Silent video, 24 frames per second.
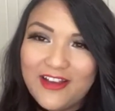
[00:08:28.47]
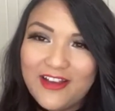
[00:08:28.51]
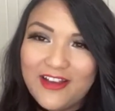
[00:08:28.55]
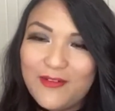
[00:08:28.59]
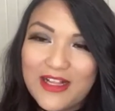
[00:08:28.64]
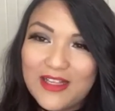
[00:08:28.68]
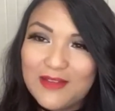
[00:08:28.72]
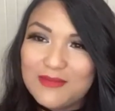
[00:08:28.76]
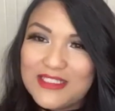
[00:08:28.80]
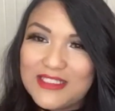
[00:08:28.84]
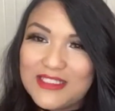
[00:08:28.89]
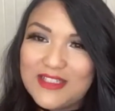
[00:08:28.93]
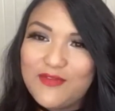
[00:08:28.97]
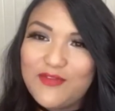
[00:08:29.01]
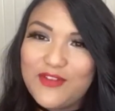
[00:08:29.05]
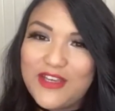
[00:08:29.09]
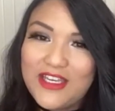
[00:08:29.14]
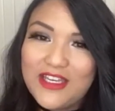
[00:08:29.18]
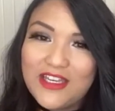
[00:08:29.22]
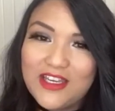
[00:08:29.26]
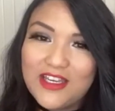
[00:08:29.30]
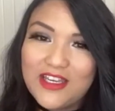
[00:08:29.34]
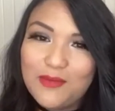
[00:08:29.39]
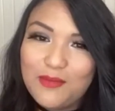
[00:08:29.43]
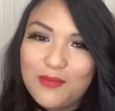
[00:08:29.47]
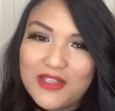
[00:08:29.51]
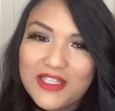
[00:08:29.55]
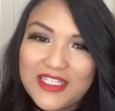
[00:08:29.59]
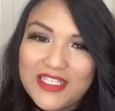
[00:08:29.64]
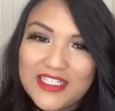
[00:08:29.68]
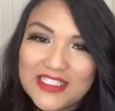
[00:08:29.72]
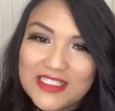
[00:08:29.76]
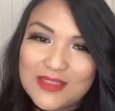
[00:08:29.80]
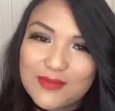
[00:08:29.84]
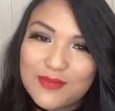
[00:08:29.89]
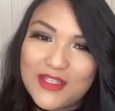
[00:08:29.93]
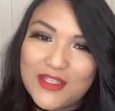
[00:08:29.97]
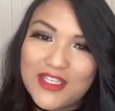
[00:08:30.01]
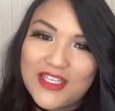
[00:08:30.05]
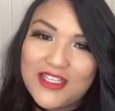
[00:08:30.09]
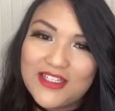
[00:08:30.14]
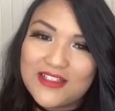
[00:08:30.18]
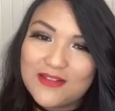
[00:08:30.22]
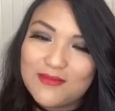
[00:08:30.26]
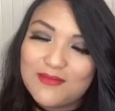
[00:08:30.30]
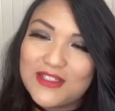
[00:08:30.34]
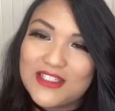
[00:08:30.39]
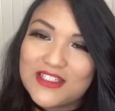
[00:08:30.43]
Welcome, Sephida. Please
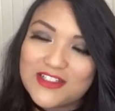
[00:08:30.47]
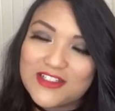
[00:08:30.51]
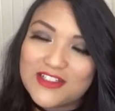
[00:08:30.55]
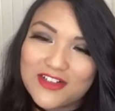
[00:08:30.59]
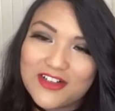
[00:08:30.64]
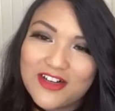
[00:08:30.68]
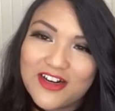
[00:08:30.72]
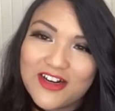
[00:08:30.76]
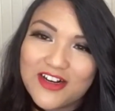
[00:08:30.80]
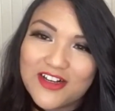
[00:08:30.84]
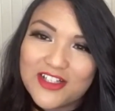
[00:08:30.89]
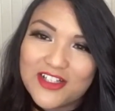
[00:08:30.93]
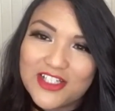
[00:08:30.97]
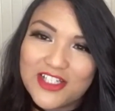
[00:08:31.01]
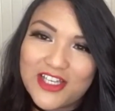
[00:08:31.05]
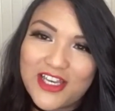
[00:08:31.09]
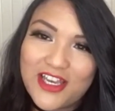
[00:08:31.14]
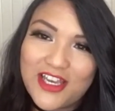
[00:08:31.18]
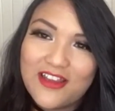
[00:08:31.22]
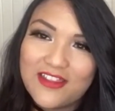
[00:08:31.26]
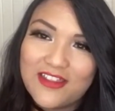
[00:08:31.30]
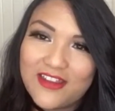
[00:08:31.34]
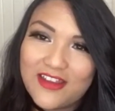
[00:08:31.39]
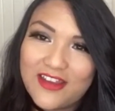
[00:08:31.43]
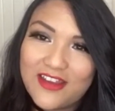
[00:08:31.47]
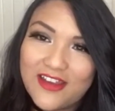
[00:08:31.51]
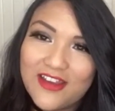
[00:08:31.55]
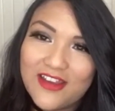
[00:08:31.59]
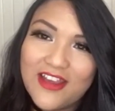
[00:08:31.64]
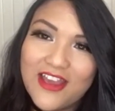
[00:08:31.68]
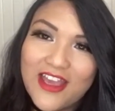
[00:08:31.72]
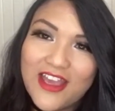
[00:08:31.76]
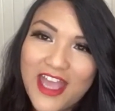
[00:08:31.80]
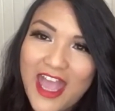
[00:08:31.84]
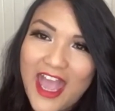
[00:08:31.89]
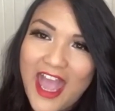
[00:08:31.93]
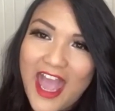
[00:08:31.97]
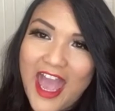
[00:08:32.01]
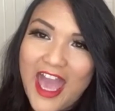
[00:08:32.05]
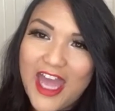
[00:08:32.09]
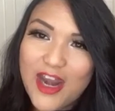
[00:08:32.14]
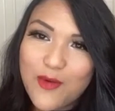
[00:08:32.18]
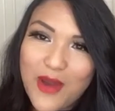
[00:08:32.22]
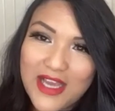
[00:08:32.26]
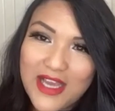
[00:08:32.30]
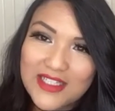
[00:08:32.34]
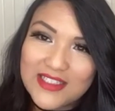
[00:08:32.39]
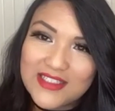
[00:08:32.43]
meet Mr. Art Chang, the
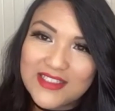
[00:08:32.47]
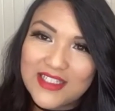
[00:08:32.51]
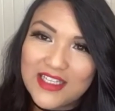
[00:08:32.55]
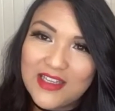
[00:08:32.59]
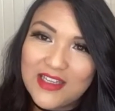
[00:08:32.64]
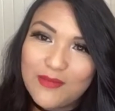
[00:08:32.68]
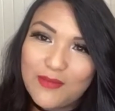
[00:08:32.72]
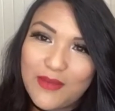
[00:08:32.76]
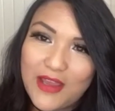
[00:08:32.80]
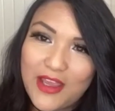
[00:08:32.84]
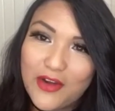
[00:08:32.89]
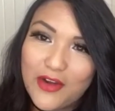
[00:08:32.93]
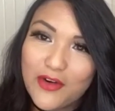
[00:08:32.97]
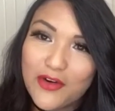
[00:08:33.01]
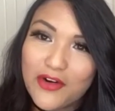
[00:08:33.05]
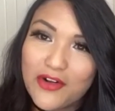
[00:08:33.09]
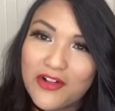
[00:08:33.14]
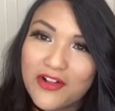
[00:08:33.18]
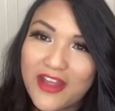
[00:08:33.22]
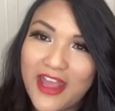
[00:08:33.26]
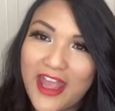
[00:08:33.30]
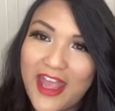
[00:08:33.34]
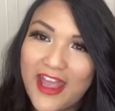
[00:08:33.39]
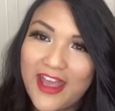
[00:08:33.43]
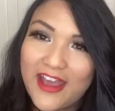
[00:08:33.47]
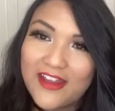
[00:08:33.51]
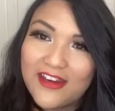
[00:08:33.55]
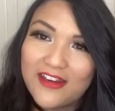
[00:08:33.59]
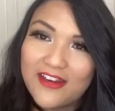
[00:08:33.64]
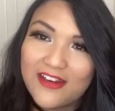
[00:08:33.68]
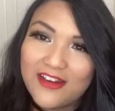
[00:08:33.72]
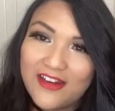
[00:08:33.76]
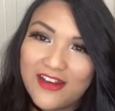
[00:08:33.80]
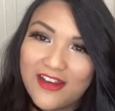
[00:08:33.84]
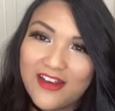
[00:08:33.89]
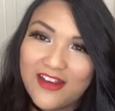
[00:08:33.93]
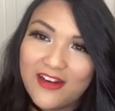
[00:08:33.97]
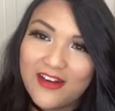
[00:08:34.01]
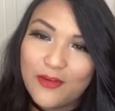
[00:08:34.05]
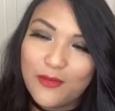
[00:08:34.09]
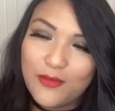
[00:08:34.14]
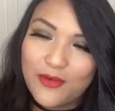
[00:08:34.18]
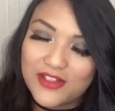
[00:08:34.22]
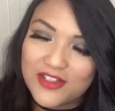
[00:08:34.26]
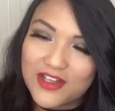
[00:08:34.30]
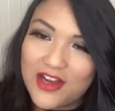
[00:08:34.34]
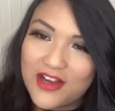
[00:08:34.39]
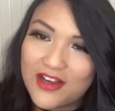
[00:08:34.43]
NYC mayoral candidate.
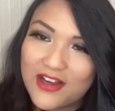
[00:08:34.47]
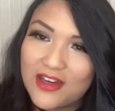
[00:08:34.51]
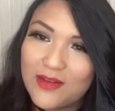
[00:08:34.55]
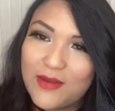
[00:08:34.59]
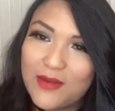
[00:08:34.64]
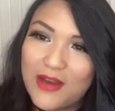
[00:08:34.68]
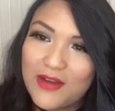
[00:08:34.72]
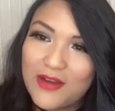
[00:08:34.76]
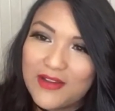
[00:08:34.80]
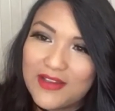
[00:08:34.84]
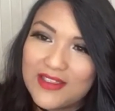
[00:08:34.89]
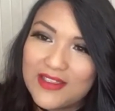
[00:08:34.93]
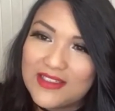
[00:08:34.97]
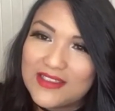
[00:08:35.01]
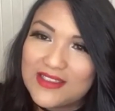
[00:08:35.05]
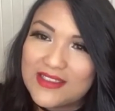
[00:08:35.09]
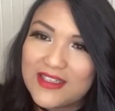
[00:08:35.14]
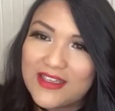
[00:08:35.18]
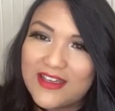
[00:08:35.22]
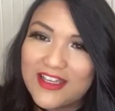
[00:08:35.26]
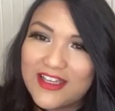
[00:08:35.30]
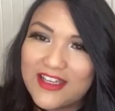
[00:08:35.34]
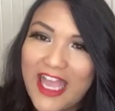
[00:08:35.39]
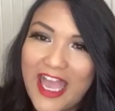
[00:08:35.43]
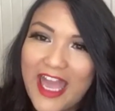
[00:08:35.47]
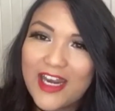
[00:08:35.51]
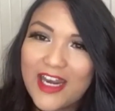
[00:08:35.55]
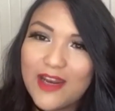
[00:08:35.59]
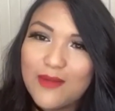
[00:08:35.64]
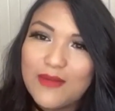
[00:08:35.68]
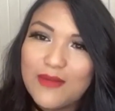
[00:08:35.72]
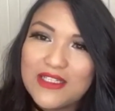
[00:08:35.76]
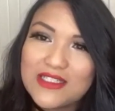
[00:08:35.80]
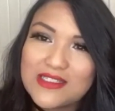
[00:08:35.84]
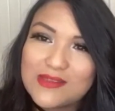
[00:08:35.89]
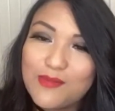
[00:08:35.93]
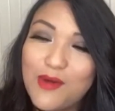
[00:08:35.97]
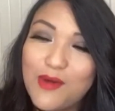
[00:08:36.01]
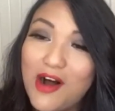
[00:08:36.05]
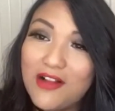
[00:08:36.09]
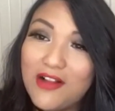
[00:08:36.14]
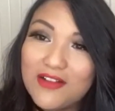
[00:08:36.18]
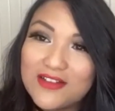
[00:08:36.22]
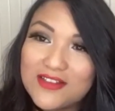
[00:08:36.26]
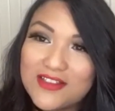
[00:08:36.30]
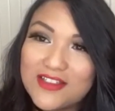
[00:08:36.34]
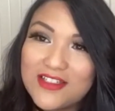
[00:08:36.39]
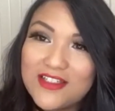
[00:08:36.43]
We're talking about his cannabis
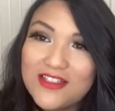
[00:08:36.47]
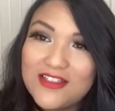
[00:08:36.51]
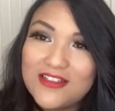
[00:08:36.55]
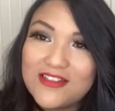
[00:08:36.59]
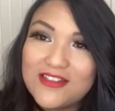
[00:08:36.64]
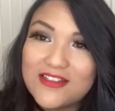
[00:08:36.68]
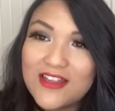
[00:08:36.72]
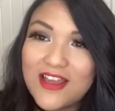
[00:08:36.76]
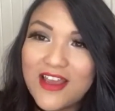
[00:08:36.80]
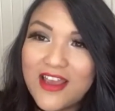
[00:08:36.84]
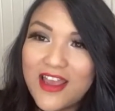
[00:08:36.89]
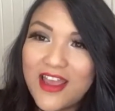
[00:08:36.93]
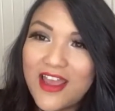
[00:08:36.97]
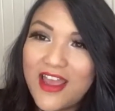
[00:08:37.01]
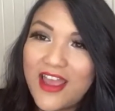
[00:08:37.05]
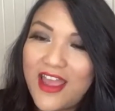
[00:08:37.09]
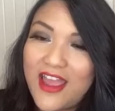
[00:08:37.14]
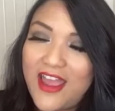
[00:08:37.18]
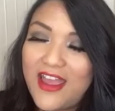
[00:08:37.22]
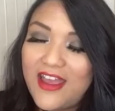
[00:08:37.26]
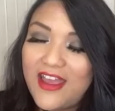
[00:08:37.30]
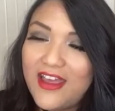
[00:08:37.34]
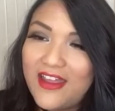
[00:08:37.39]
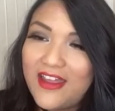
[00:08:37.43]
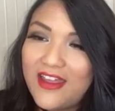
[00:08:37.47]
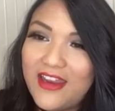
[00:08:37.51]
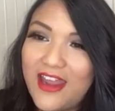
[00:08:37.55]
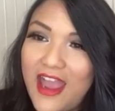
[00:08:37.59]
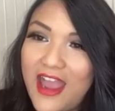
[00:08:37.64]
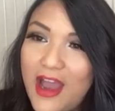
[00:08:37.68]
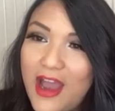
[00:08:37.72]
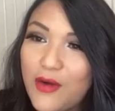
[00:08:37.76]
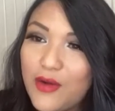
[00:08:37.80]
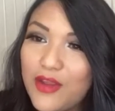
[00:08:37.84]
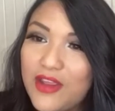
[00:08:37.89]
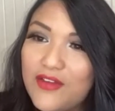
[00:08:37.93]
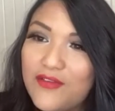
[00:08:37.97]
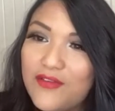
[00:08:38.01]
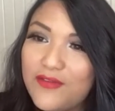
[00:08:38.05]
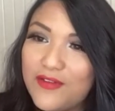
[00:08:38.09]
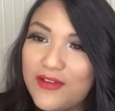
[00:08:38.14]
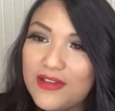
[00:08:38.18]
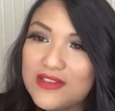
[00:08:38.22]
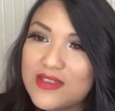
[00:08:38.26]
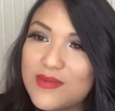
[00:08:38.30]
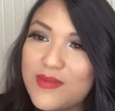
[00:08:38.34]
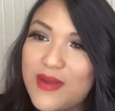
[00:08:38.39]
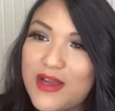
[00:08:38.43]
policies and how he
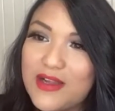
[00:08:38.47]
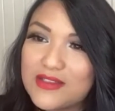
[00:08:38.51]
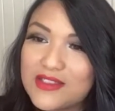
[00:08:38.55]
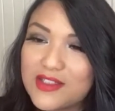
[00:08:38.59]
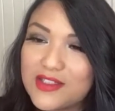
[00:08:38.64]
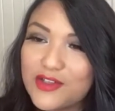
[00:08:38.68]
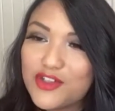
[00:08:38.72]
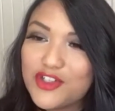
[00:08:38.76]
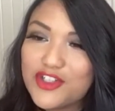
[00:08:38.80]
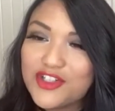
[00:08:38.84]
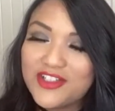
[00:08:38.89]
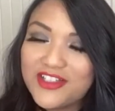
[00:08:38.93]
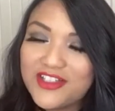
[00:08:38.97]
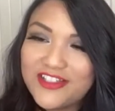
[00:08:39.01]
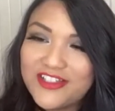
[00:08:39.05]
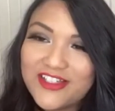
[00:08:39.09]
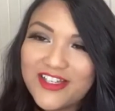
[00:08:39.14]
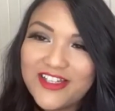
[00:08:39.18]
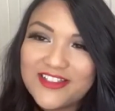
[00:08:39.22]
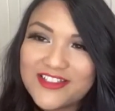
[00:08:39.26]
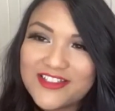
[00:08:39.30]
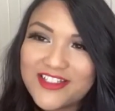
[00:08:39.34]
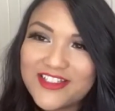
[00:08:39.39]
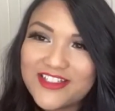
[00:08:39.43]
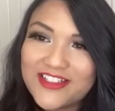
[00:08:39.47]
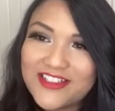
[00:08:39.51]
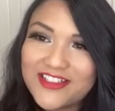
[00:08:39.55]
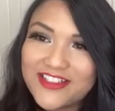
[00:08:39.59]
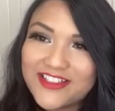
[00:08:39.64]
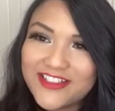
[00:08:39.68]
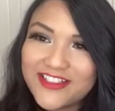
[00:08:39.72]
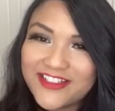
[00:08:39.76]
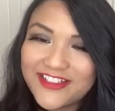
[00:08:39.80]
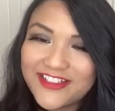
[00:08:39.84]
feels about social injustice.